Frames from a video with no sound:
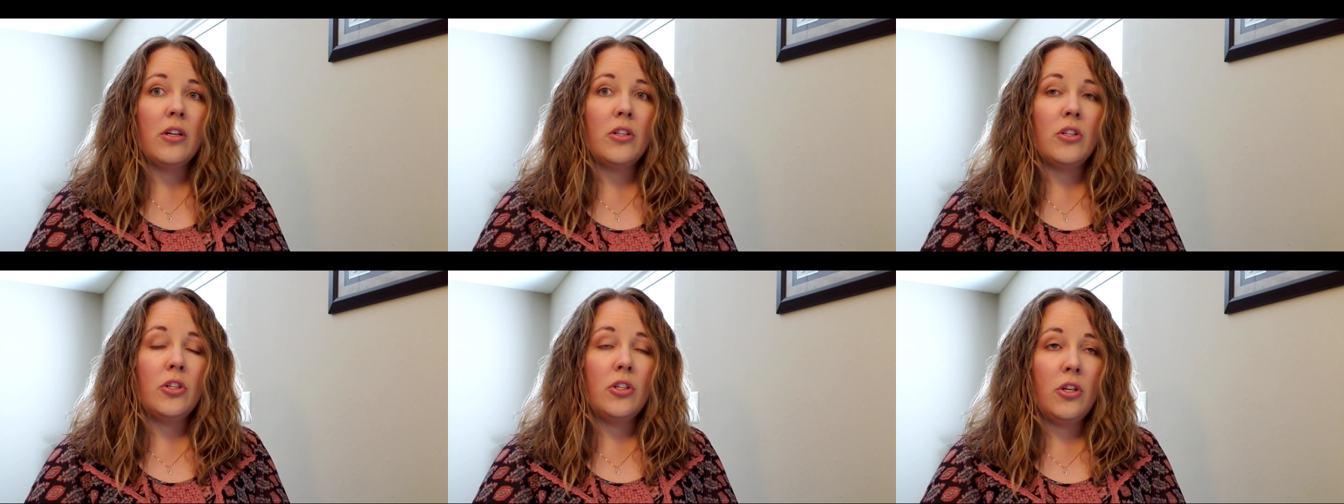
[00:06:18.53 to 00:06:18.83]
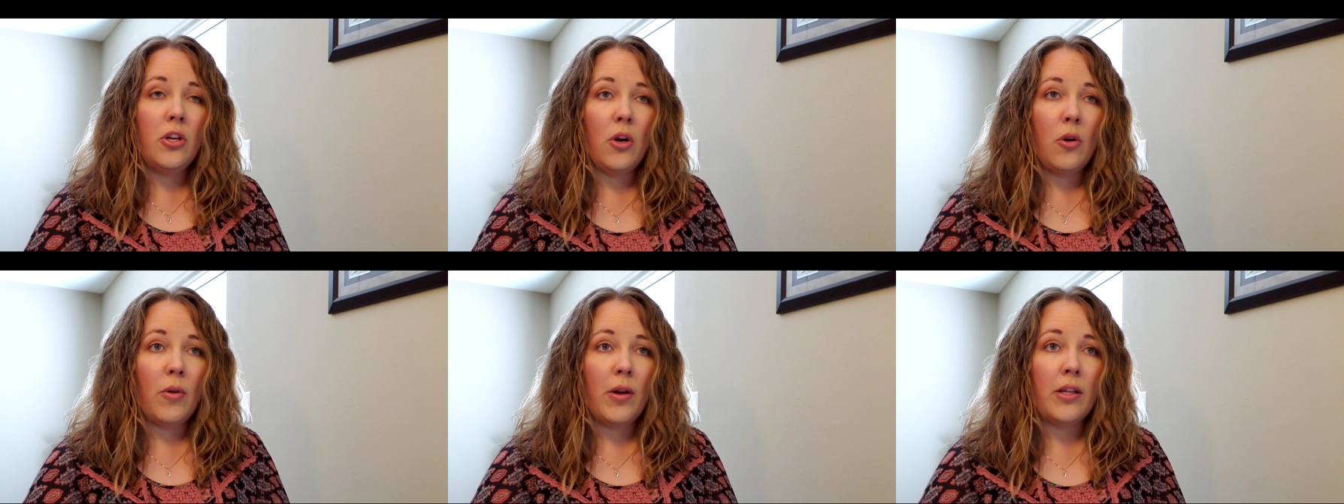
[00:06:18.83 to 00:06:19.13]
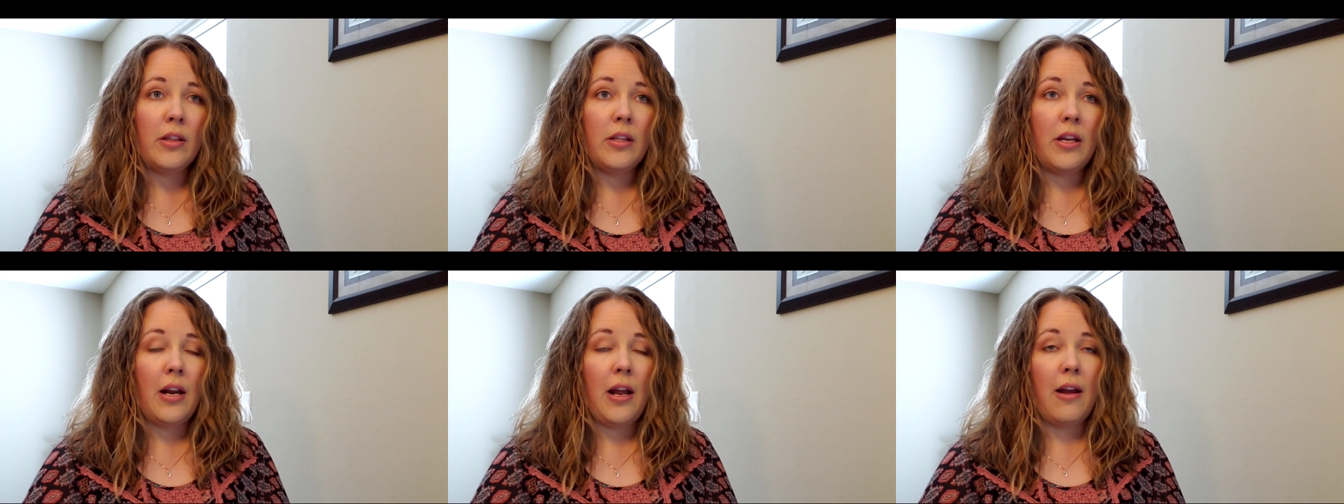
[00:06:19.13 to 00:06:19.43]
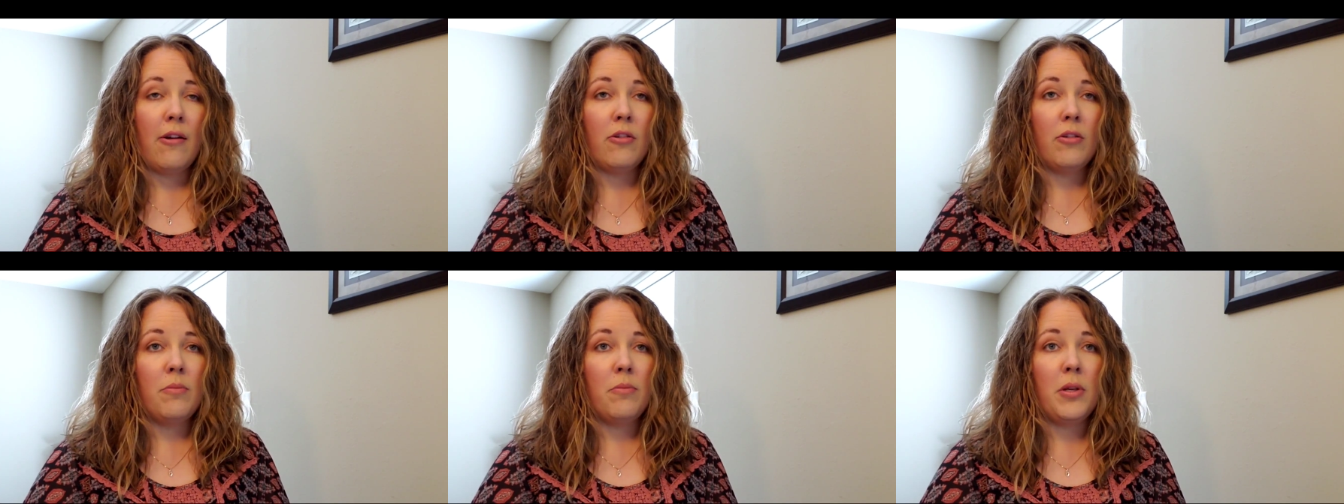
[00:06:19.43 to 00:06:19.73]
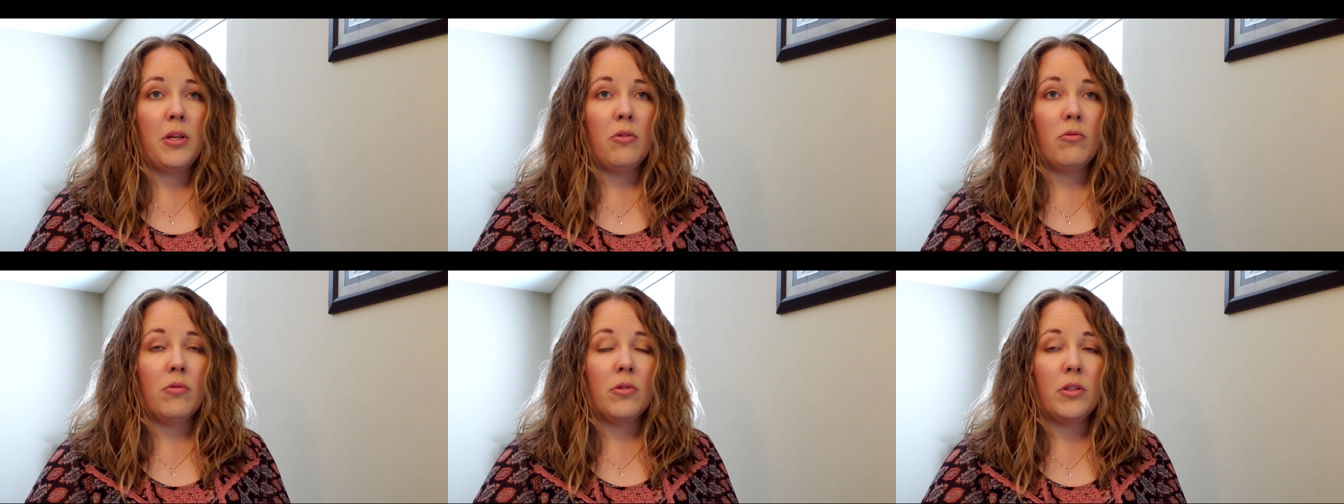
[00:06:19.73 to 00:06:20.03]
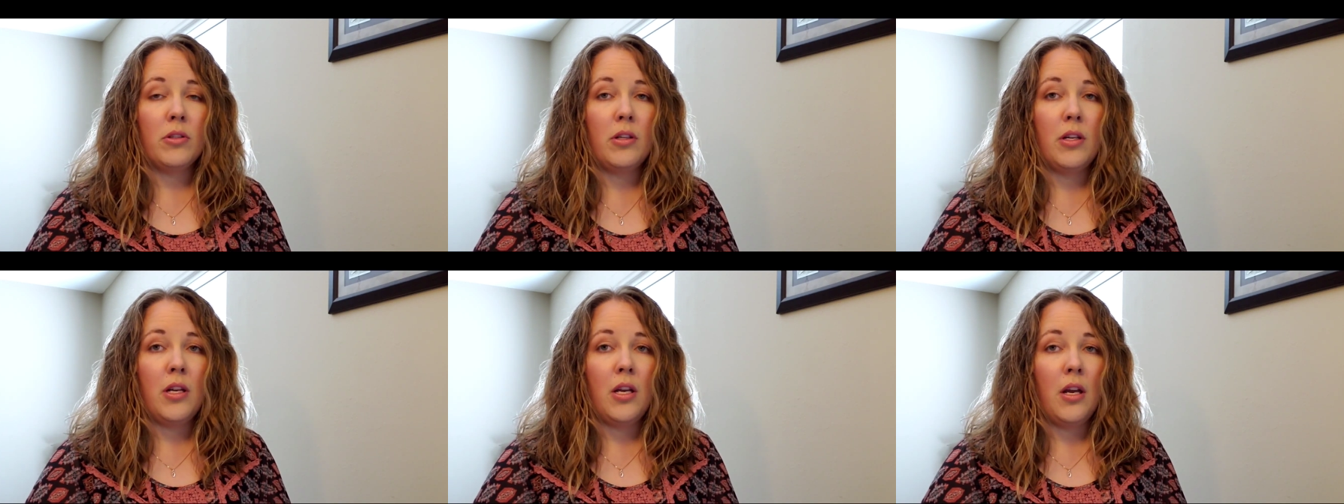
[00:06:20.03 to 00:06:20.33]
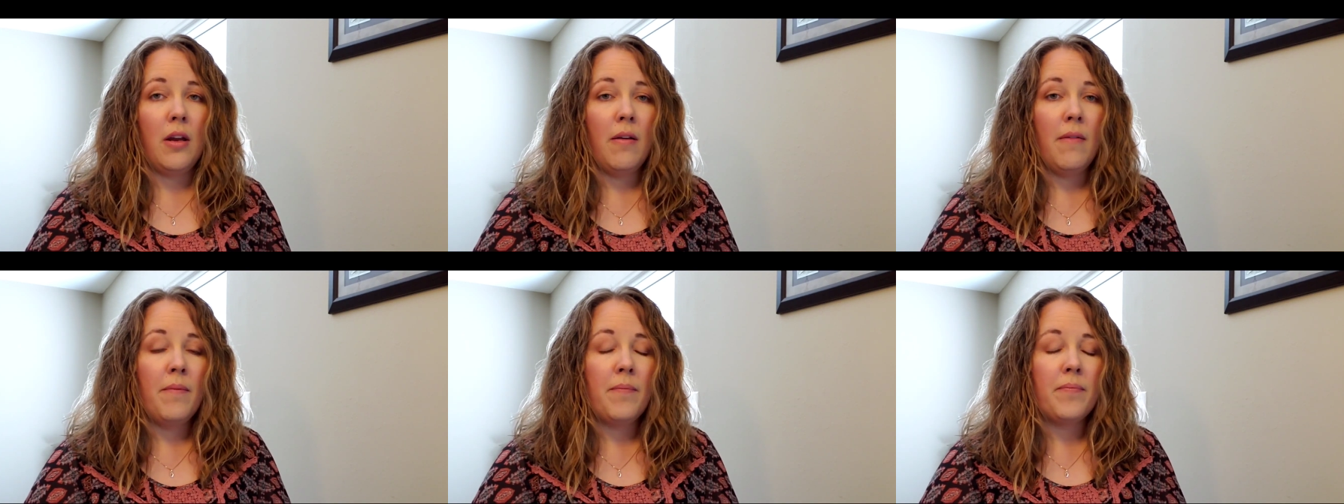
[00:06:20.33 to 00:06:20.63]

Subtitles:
knowing that I would be really